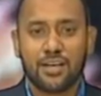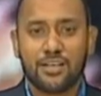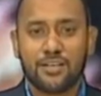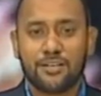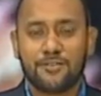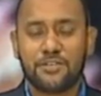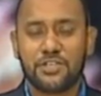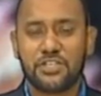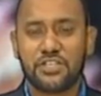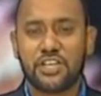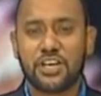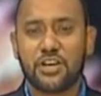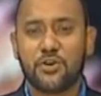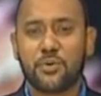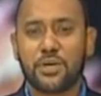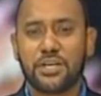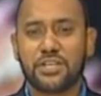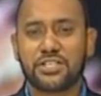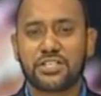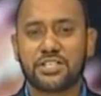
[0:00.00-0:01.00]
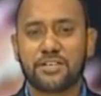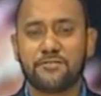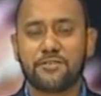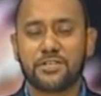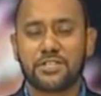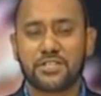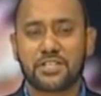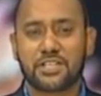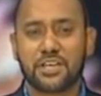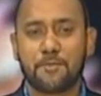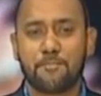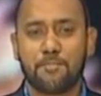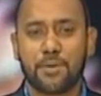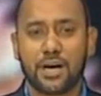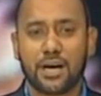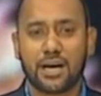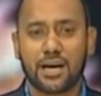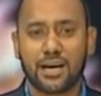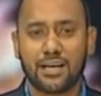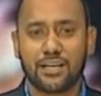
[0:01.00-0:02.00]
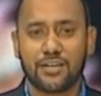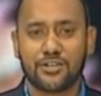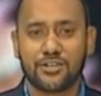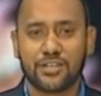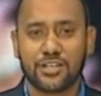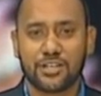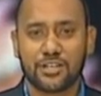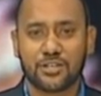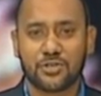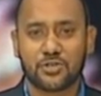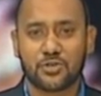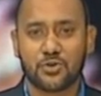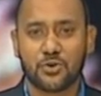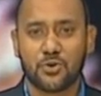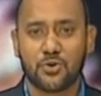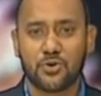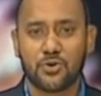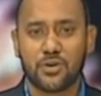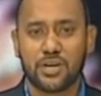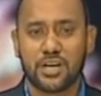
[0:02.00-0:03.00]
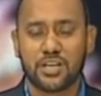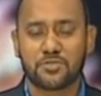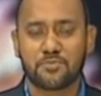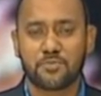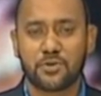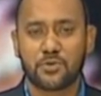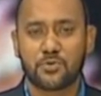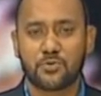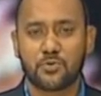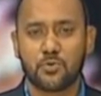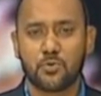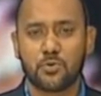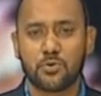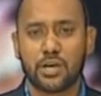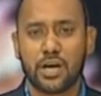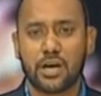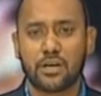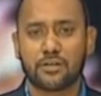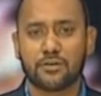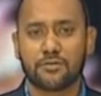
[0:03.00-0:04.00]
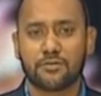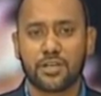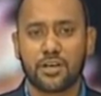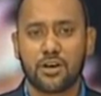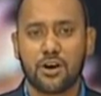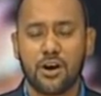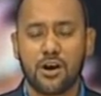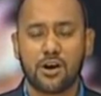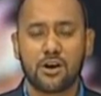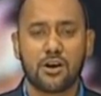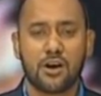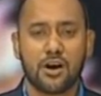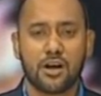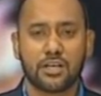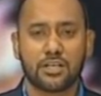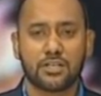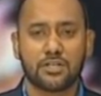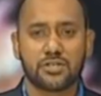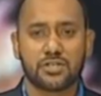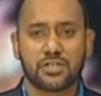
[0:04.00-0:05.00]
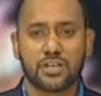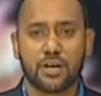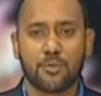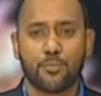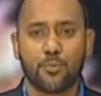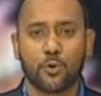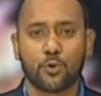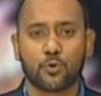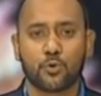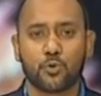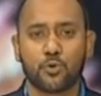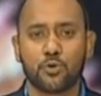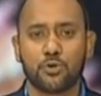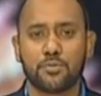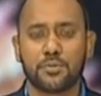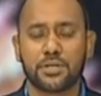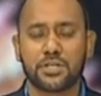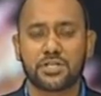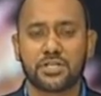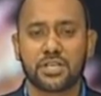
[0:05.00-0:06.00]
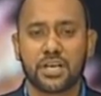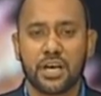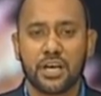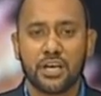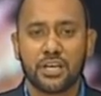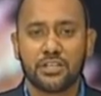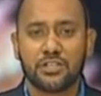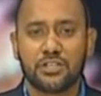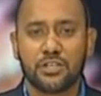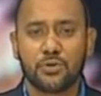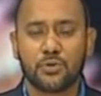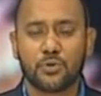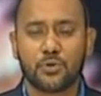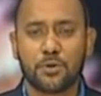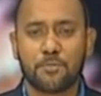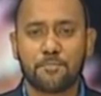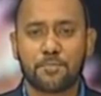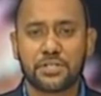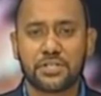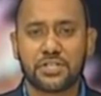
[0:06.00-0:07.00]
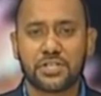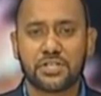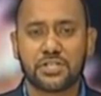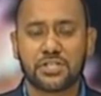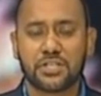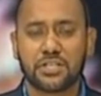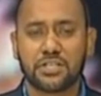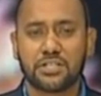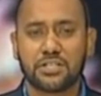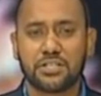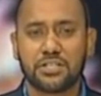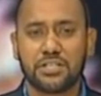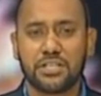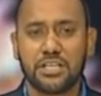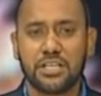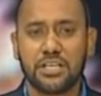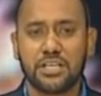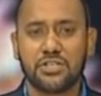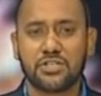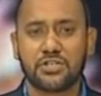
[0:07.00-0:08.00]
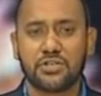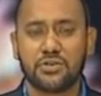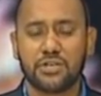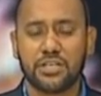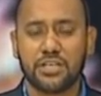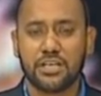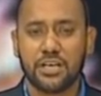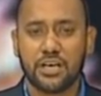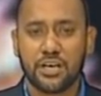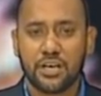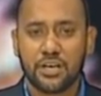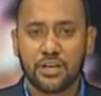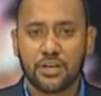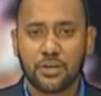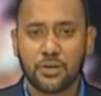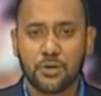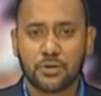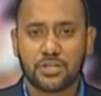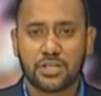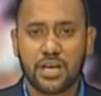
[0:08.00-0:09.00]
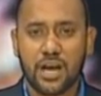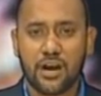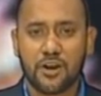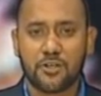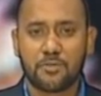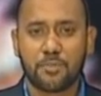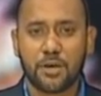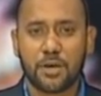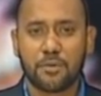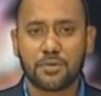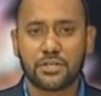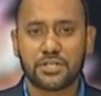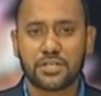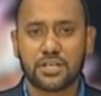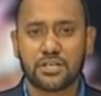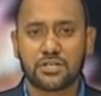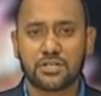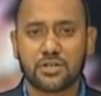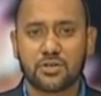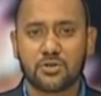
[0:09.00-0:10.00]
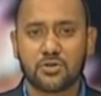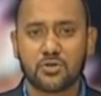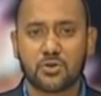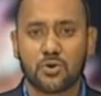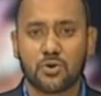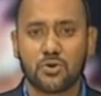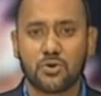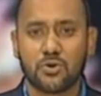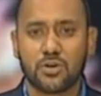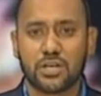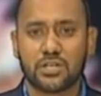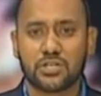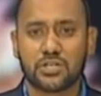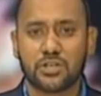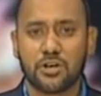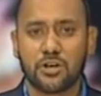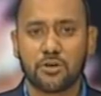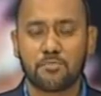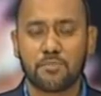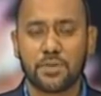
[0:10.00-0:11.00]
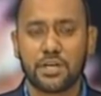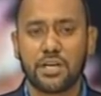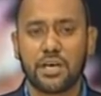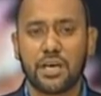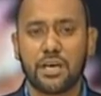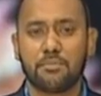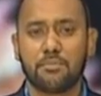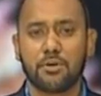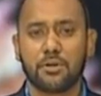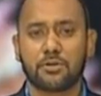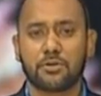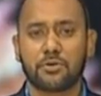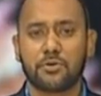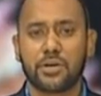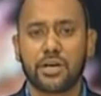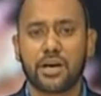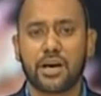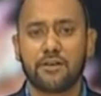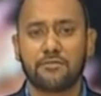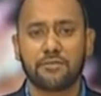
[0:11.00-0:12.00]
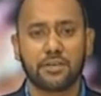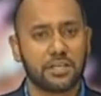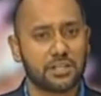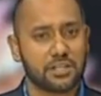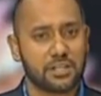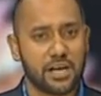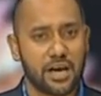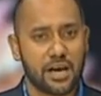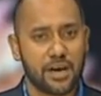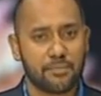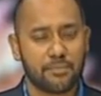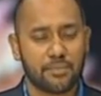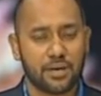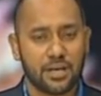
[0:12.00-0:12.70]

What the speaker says: Fiji Airways 7 skipper Kalione Nasoko has been ruled out of the Hong Kong and Singapore tournaments due to a persistent knee injury. Coach Gareth Baber says Nasoko has not been able to recover in time.